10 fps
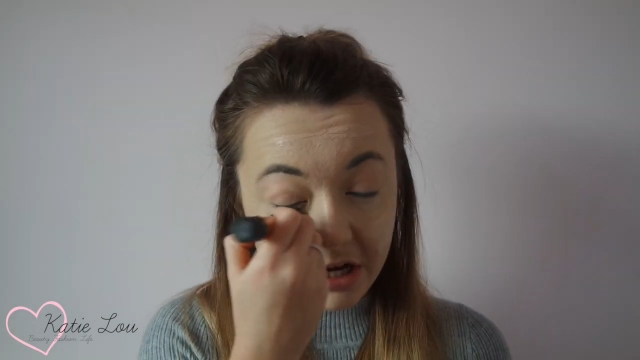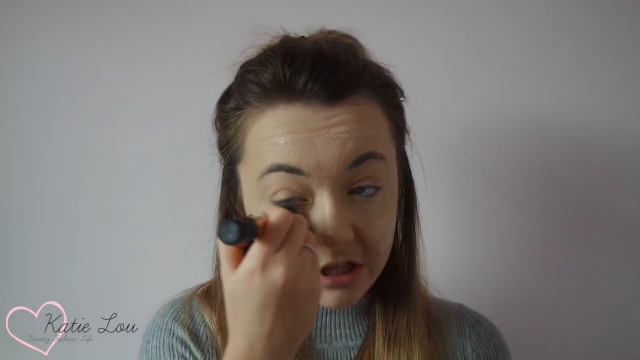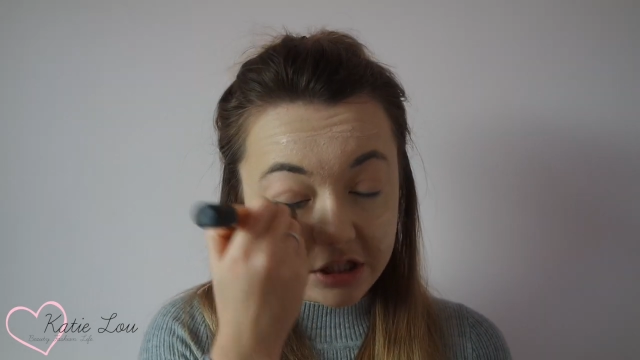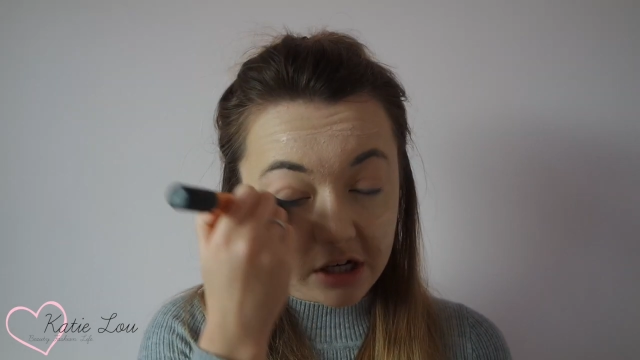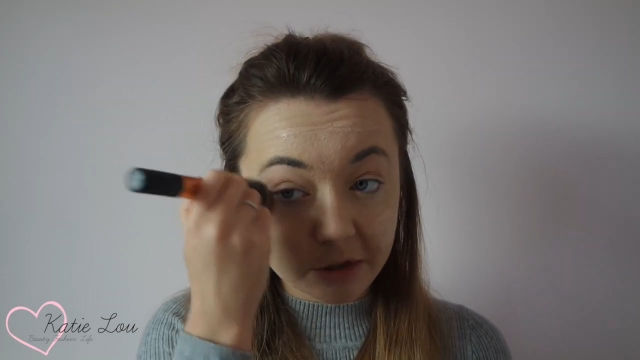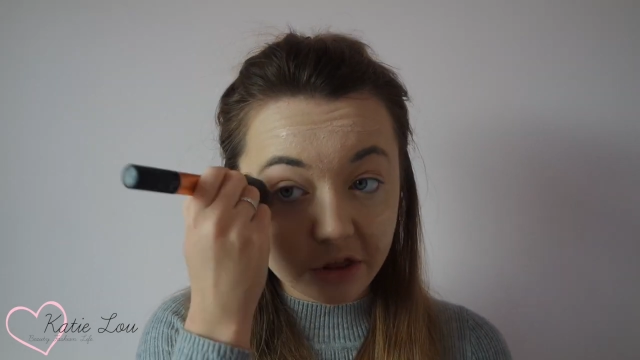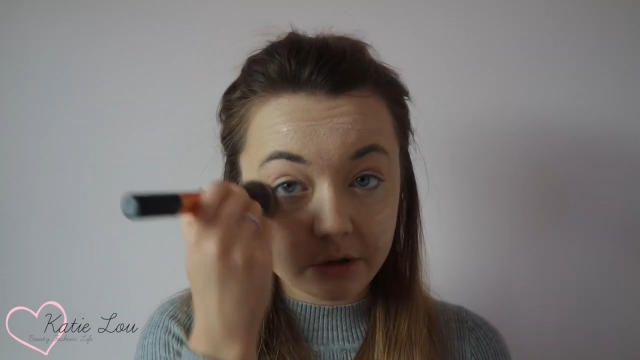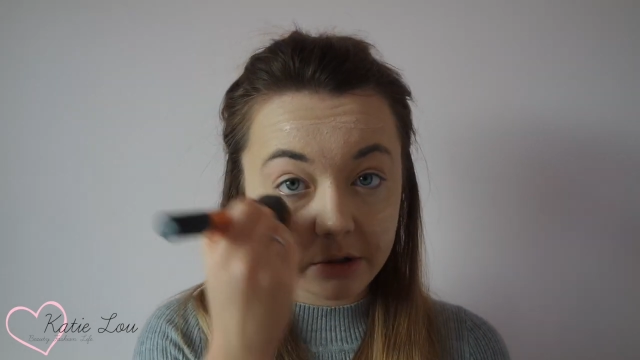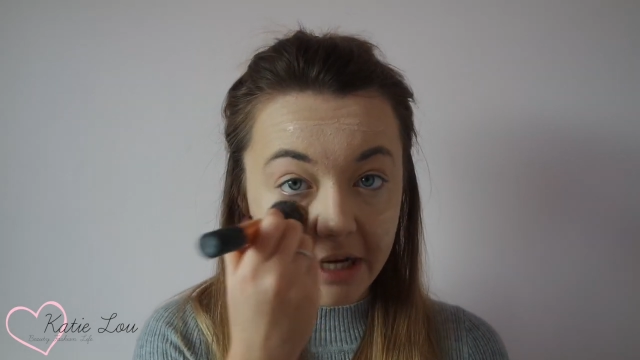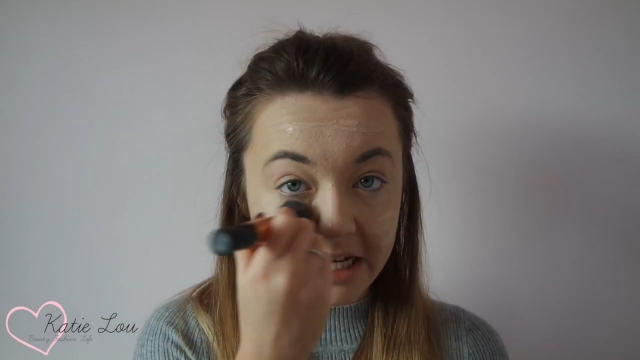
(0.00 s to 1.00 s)
By the time I
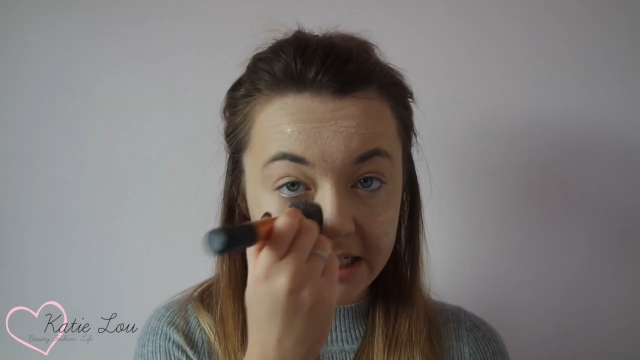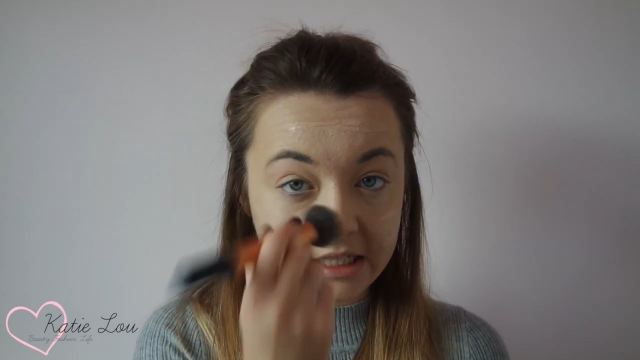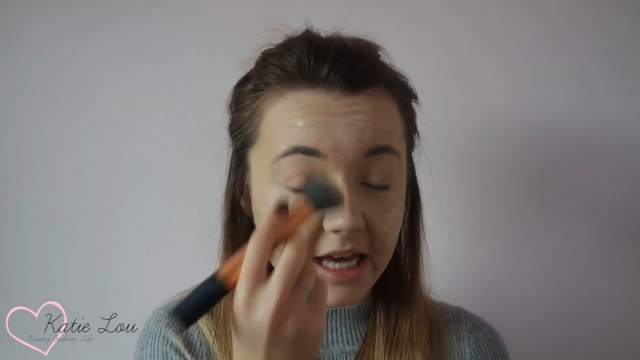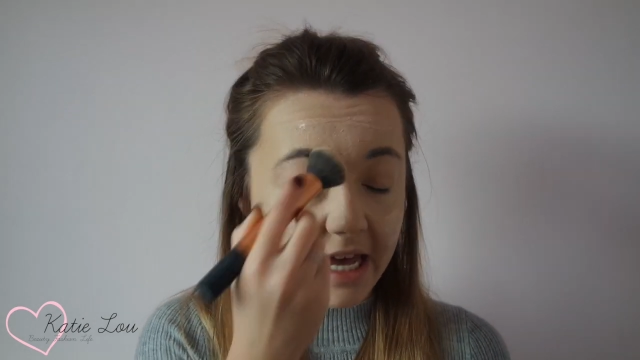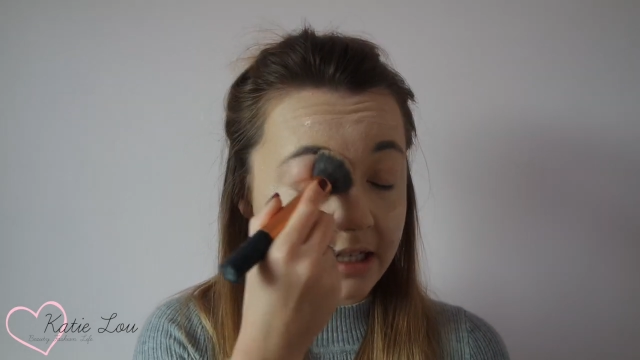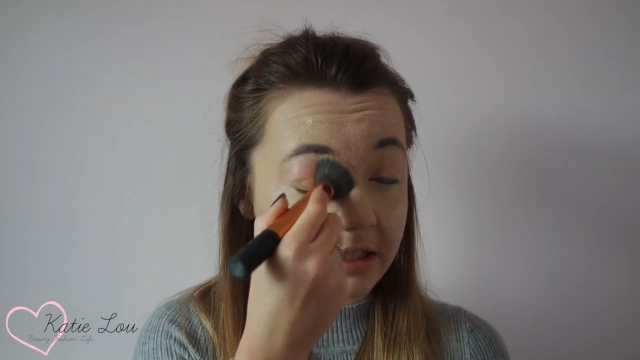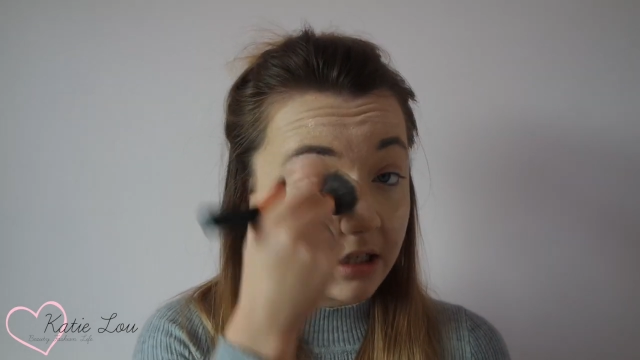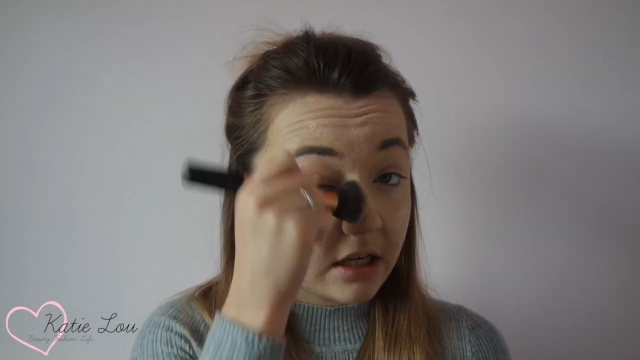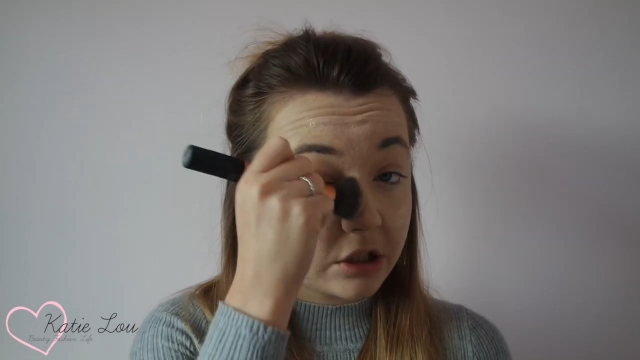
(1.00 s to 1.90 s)
thought about it again,